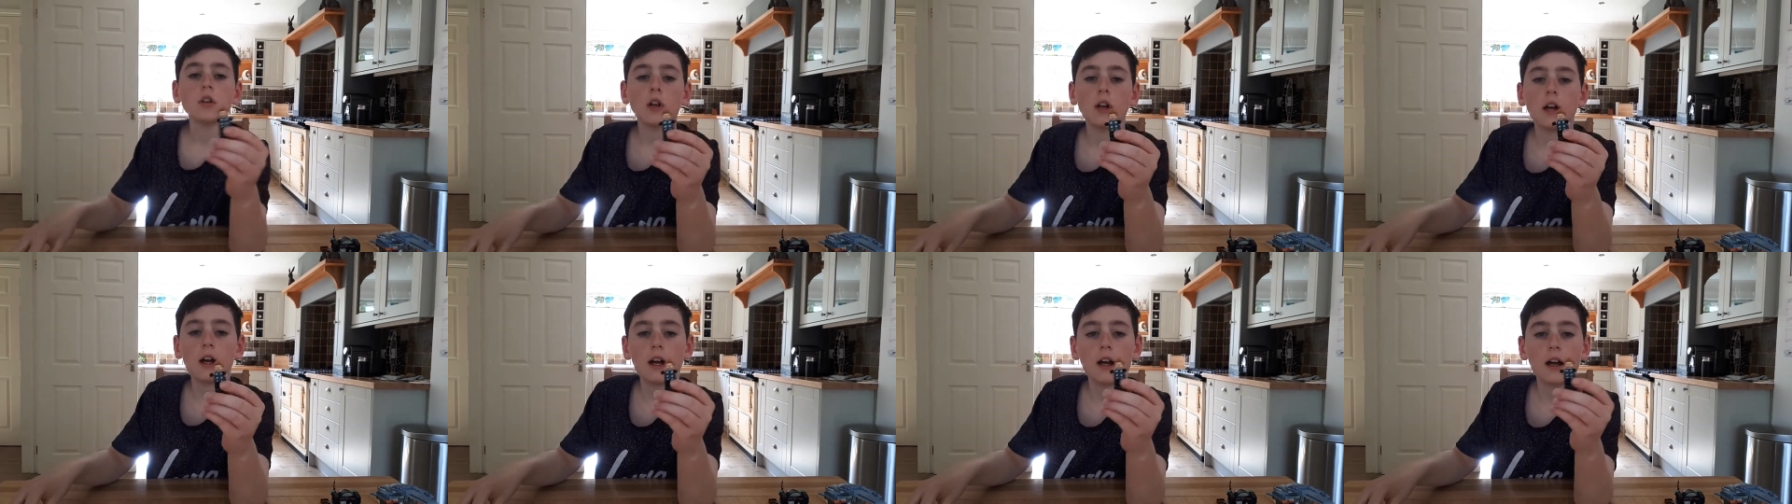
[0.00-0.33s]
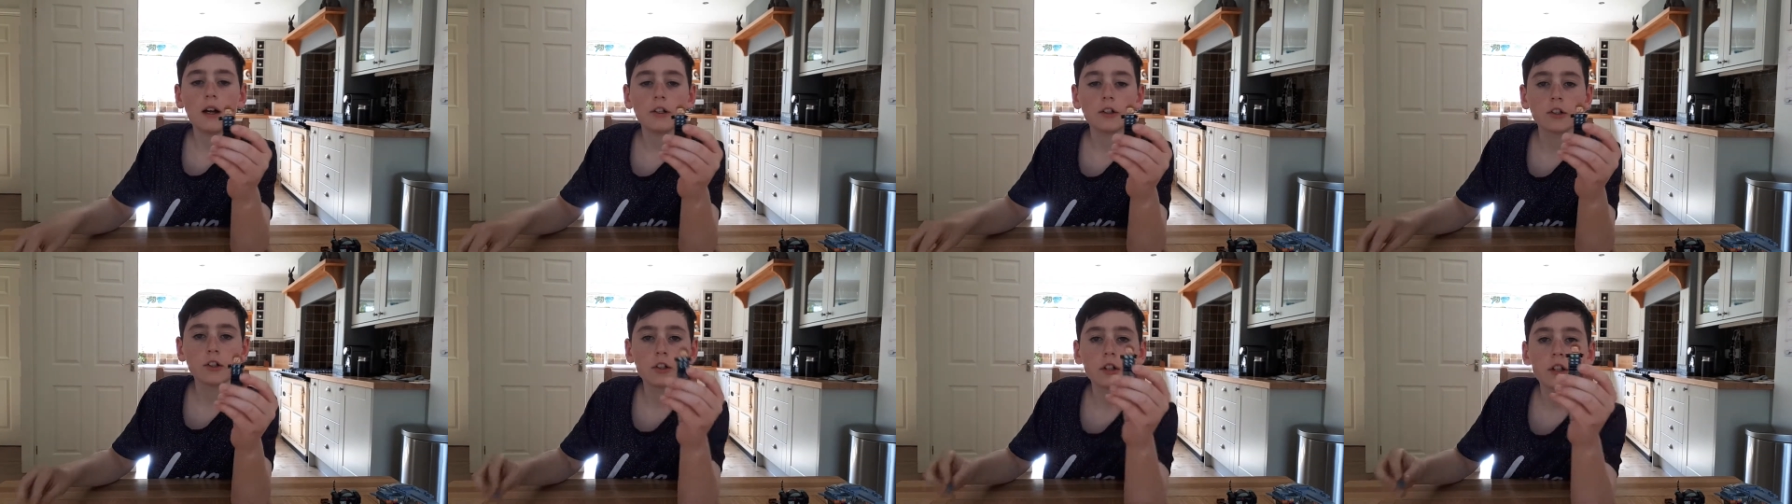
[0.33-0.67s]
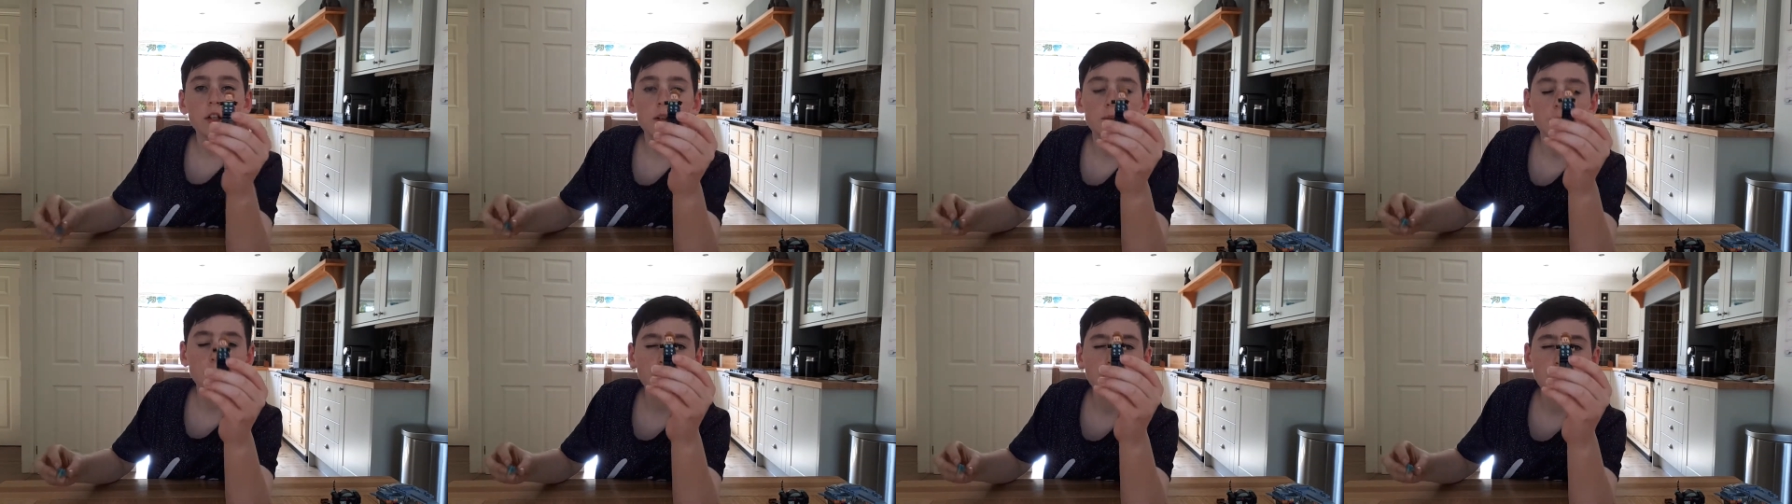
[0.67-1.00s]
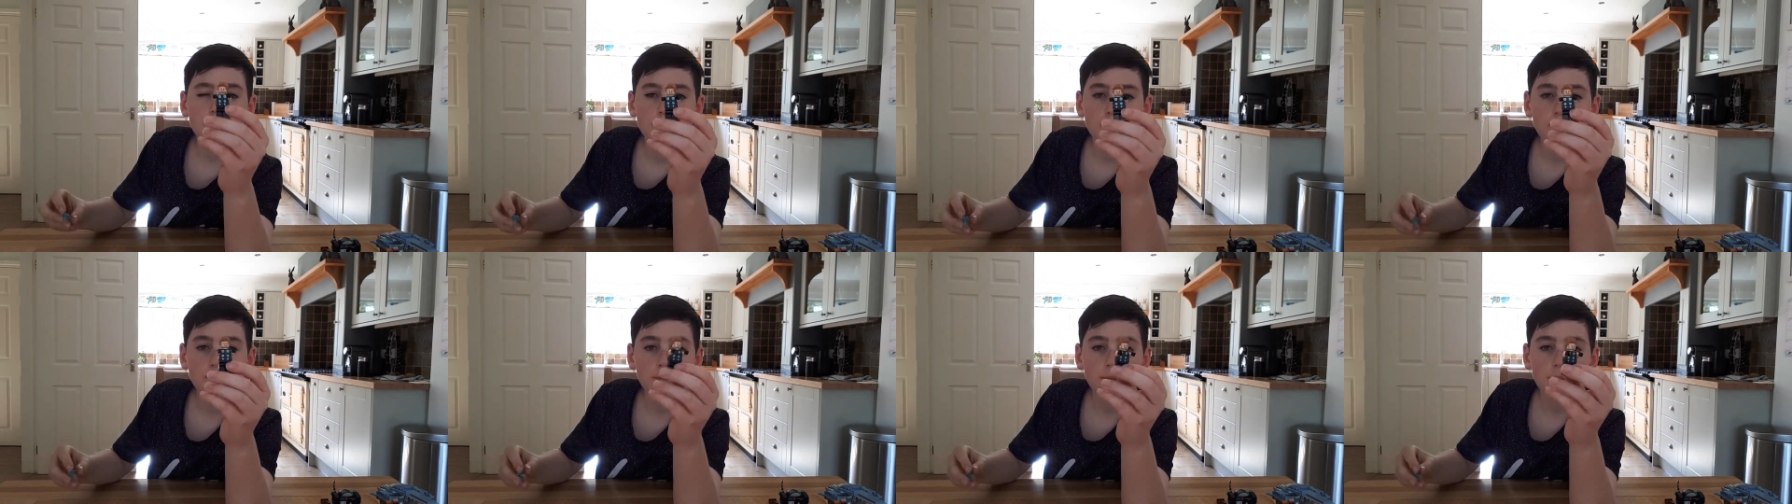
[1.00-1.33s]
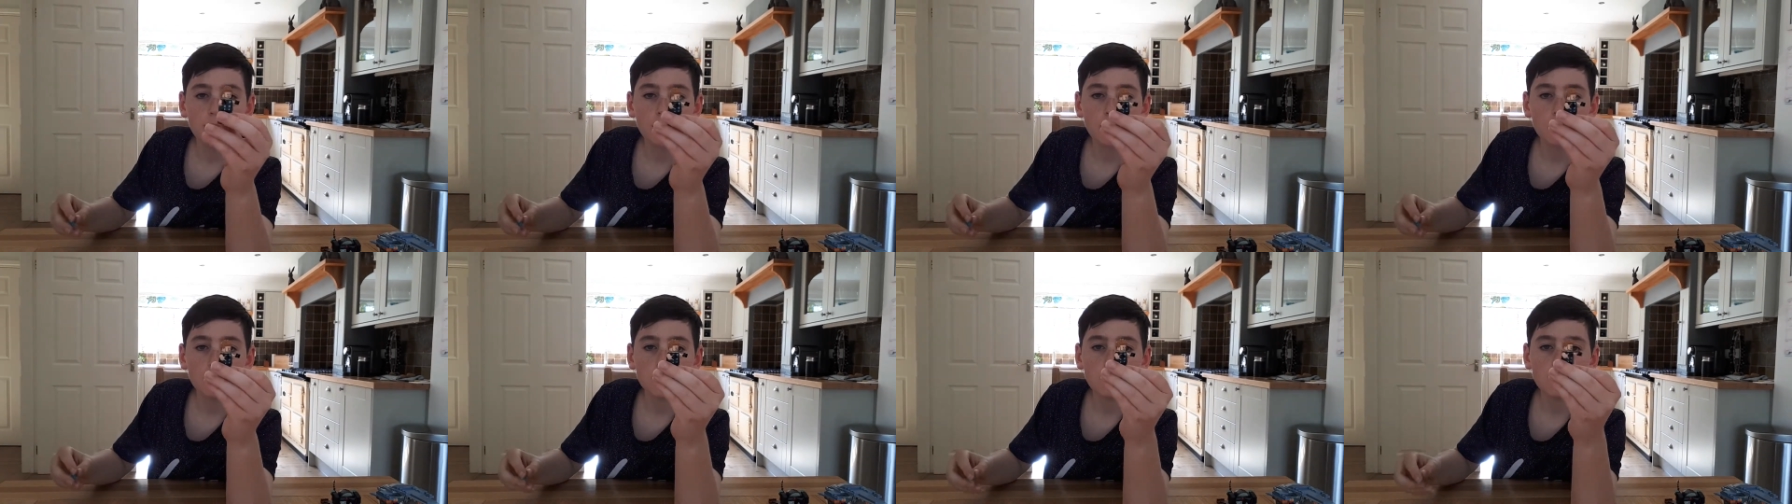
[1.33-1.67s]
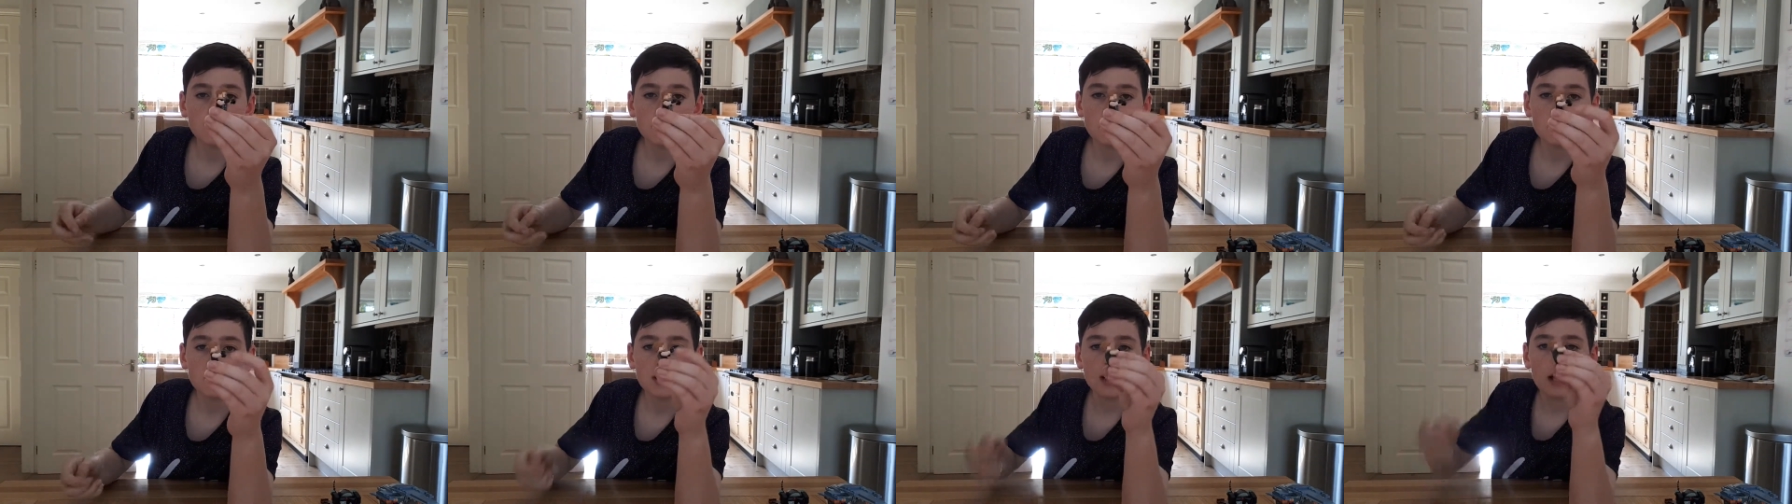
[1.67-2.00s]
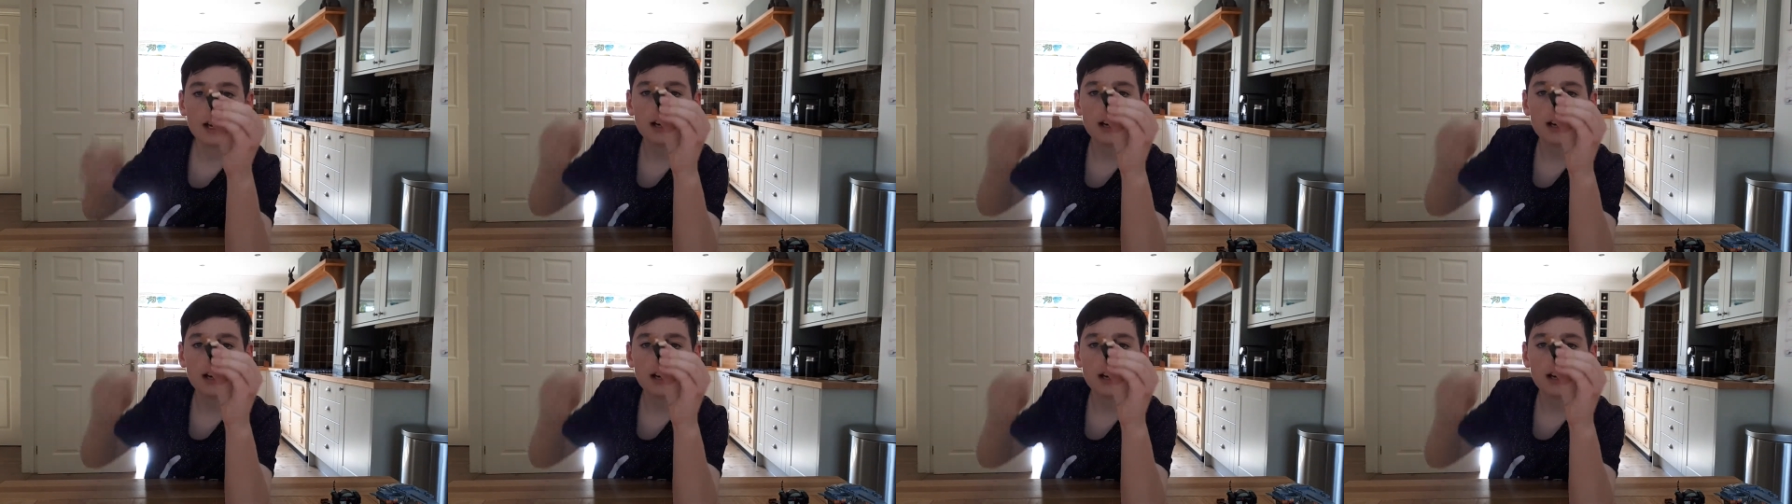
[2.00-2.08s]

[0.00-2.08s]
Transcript: and you can use the